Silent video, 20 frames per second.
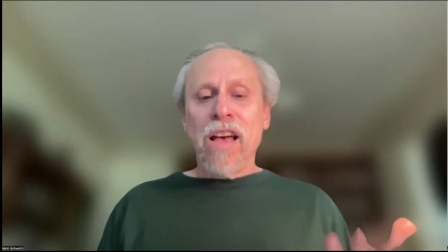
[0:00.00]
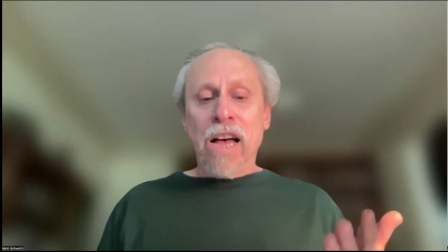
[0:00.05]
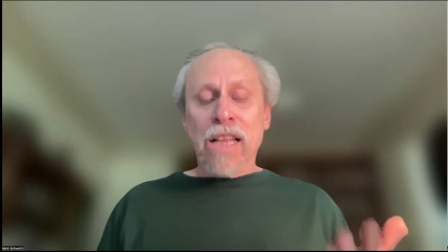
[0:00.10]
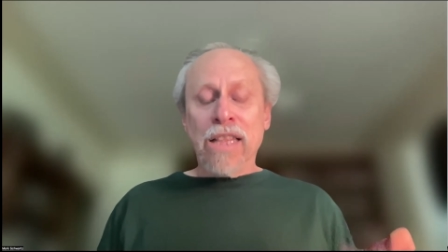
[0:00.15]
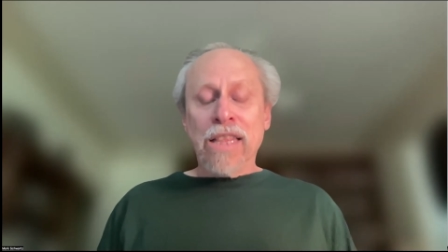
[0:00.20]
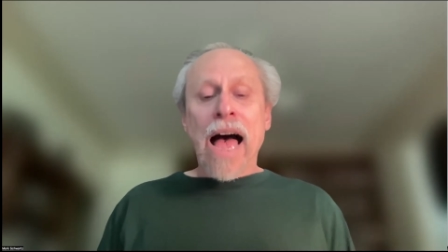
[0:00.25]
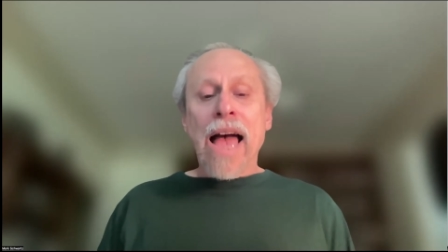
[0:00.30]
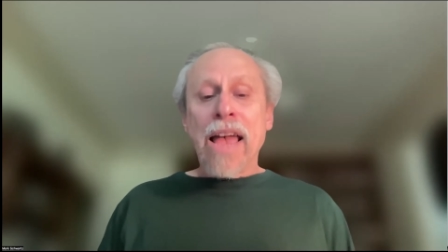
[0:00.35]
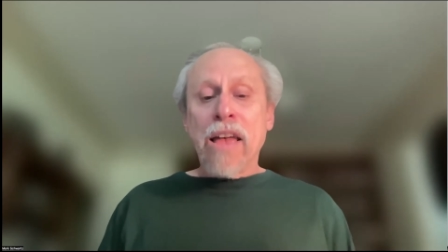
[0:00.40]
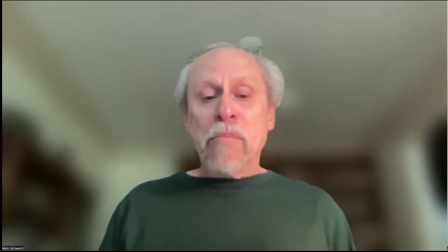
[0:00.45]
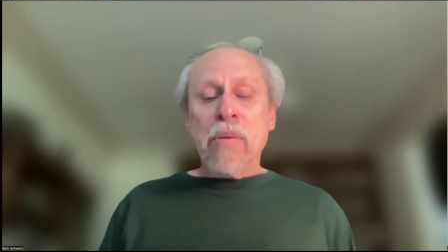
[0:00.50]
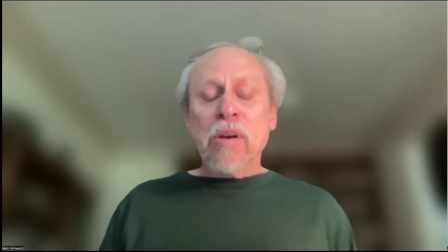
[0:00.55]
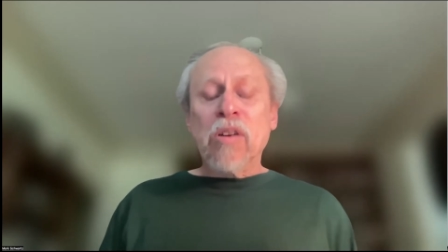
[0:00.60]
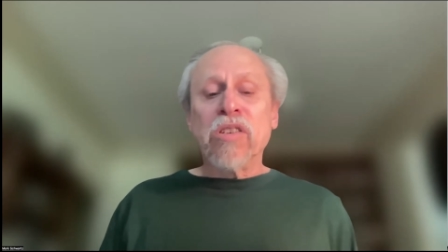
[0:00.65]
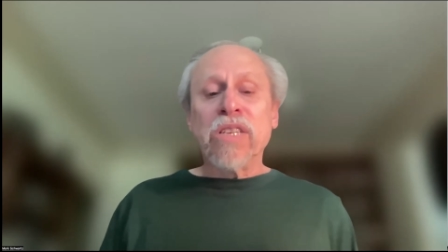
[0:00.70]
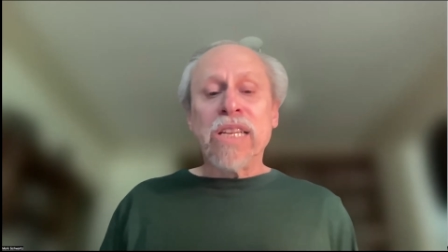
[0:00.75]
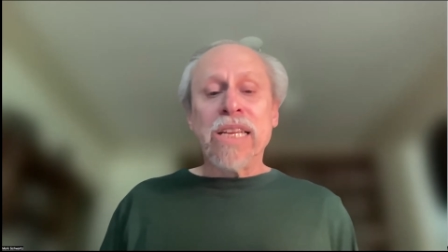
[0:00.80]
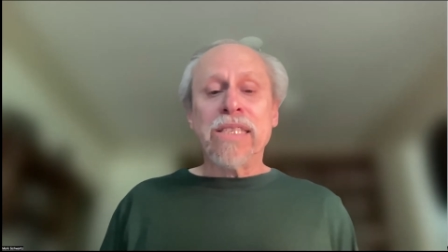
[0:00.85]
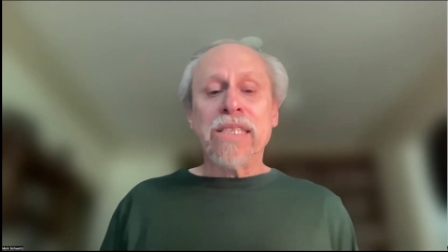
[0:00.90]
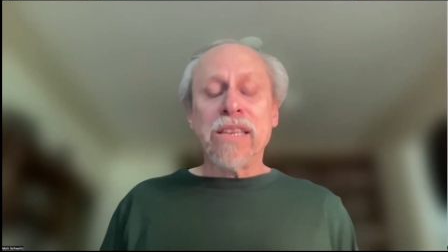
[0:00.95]
a
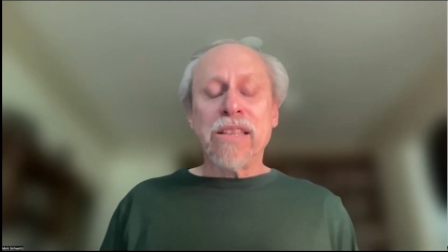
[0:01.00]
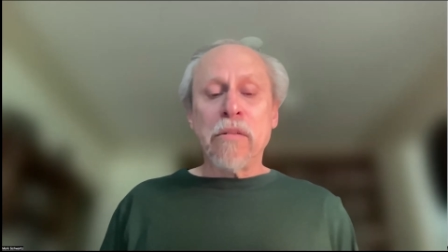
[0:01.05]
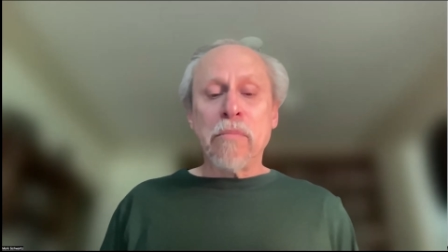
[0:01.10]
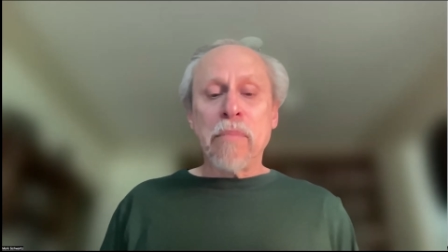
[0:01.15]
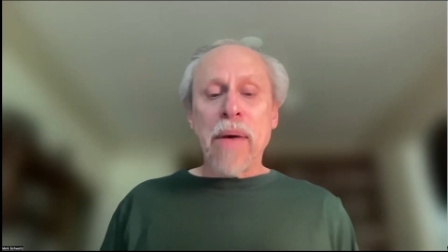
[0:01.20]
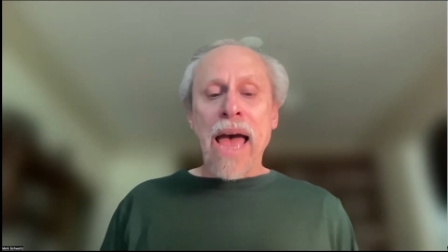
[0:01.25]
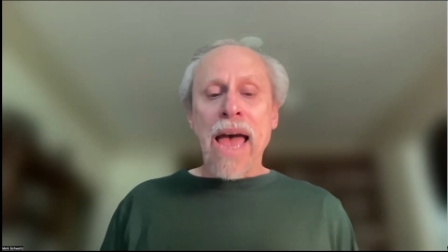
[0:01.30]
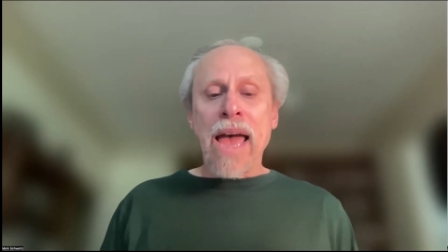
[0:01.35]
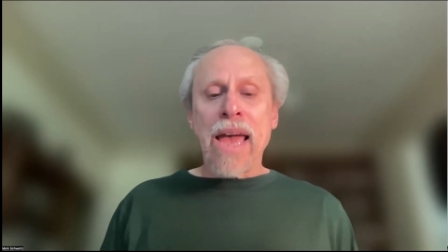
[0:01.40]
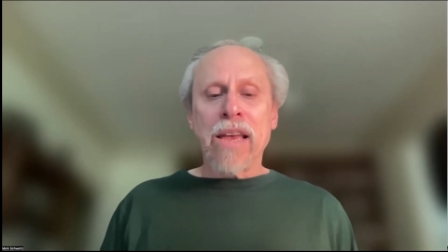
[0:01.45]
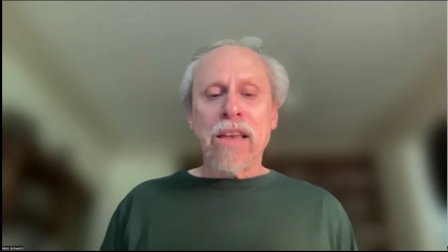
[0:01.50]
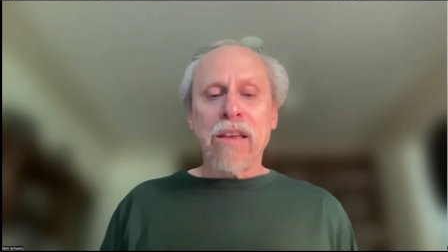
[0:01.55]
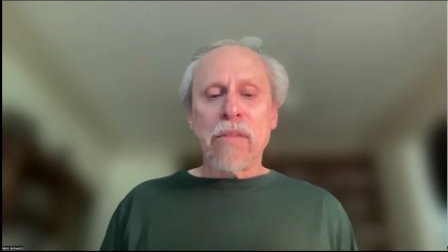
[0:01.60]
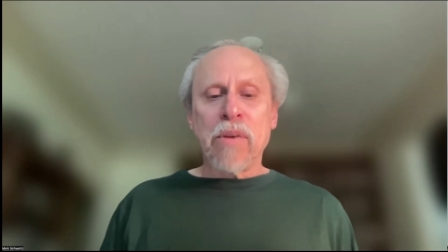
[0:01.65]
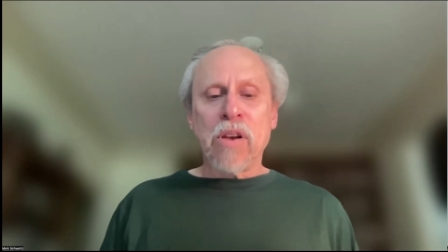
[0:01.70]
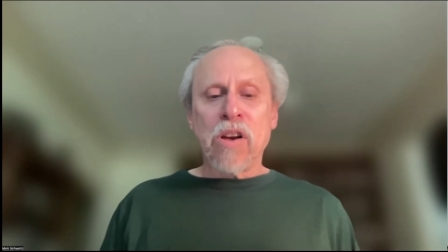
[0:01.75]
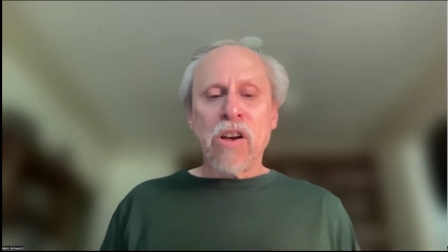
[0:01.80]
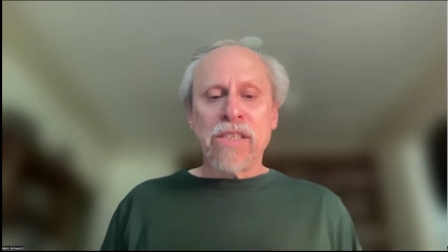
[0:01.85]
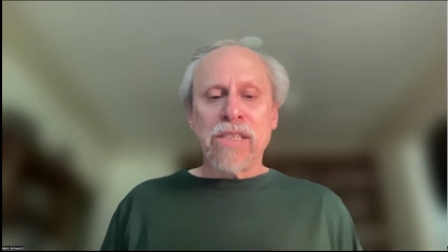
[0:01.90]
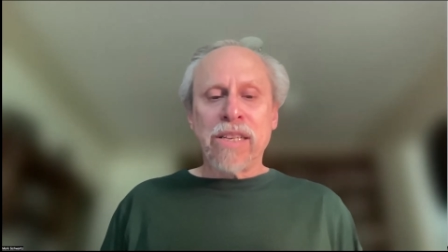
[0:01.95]
liability to the bank
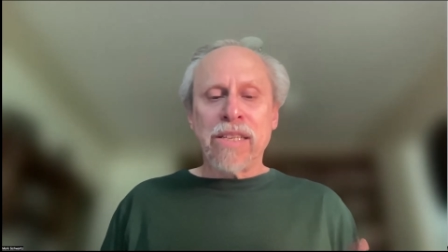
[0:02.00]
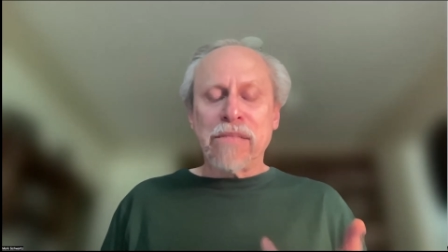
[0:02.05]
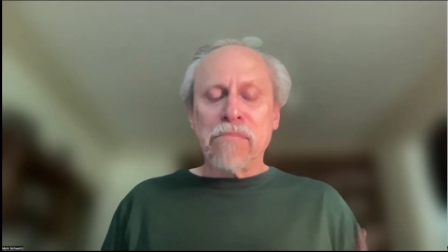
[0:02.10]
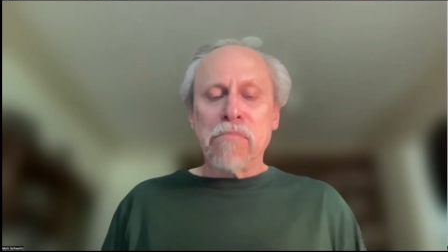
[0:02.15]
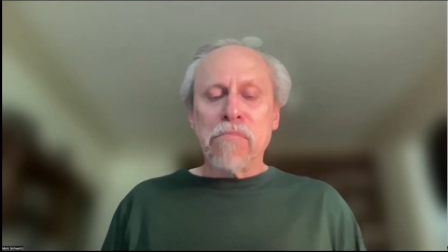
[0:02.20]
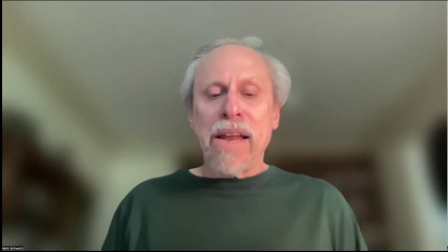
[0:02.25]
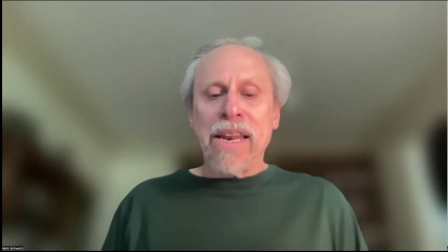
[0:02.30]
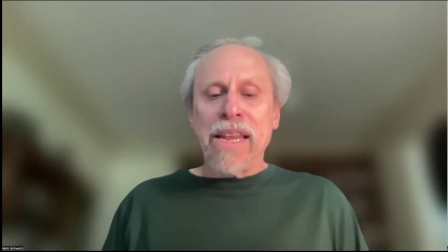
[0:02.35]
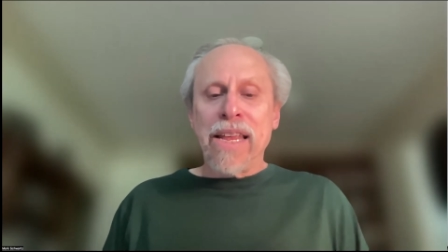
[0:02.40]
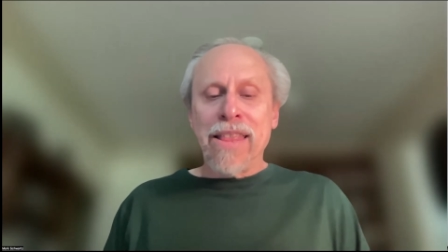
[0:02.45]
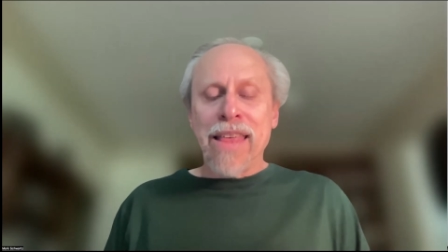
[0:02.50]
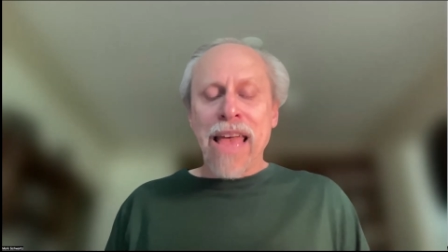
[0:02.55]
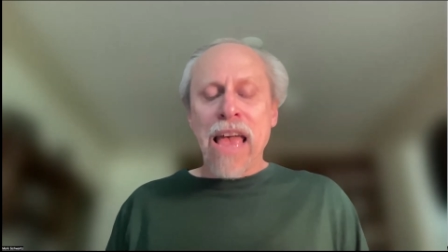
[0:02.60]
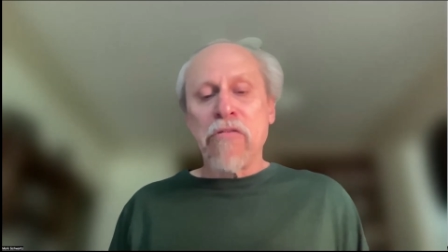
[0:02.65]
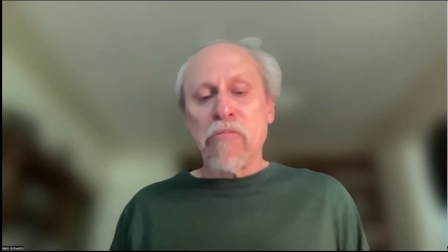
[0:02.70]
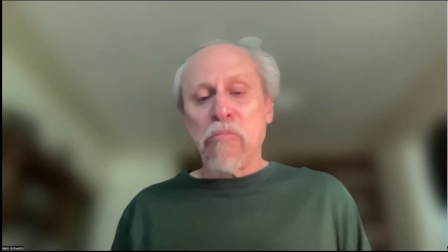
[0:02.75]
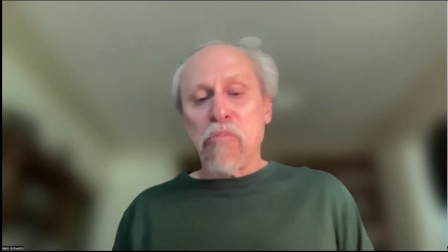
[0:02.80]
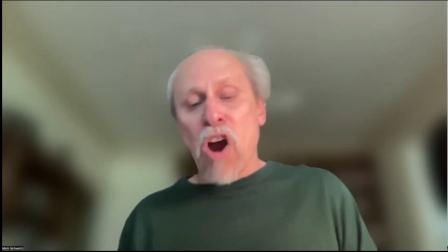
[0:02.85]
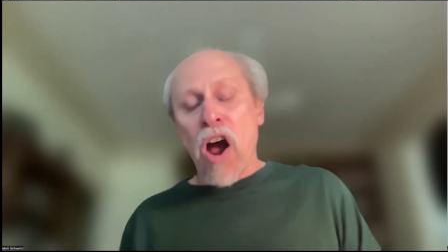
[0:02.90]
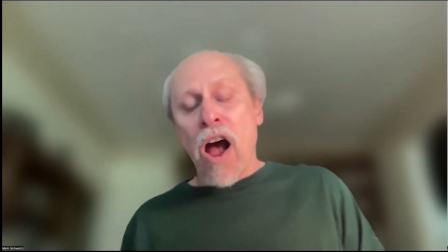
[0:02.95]
because it's money
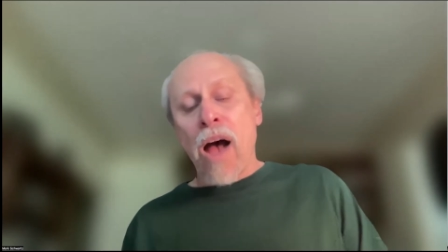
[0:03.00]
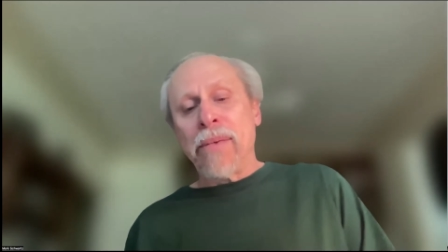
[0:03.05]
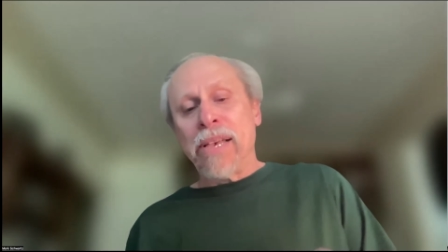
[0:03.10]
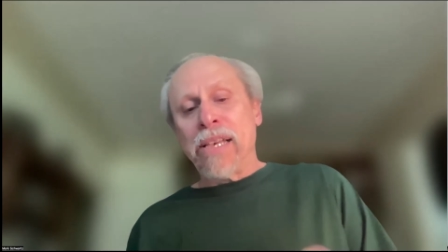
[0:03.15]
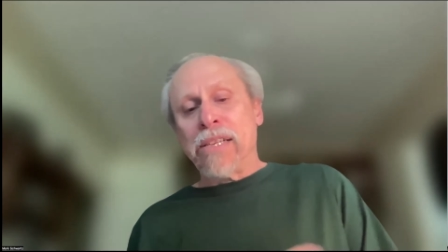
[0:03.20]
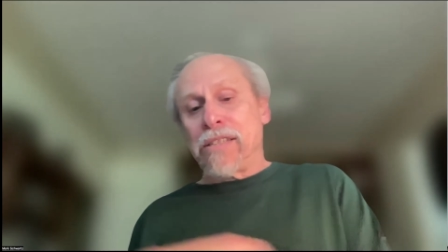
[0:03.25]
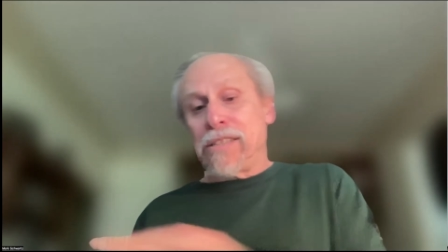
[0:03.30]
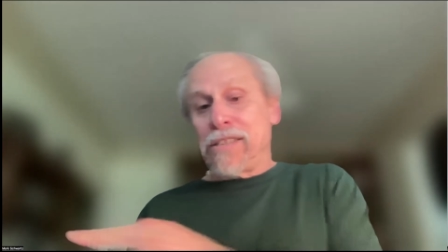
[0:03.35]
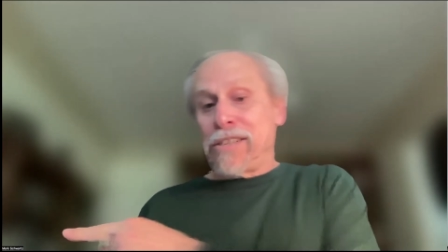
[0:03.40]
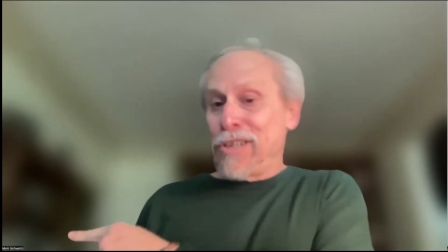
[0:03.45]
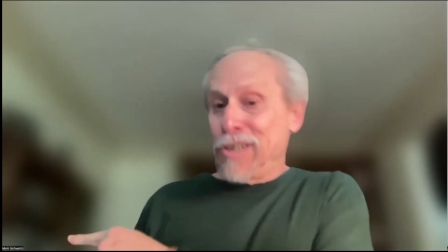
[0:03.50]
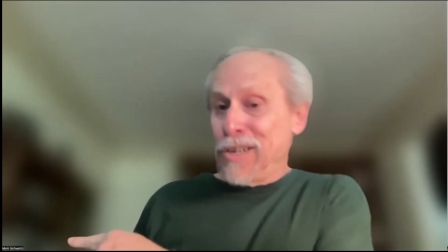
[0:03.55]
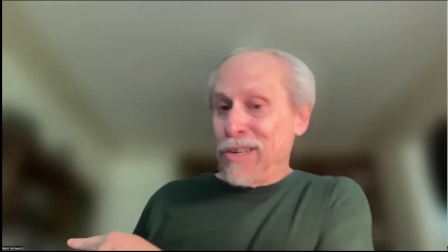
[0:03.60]
they've promised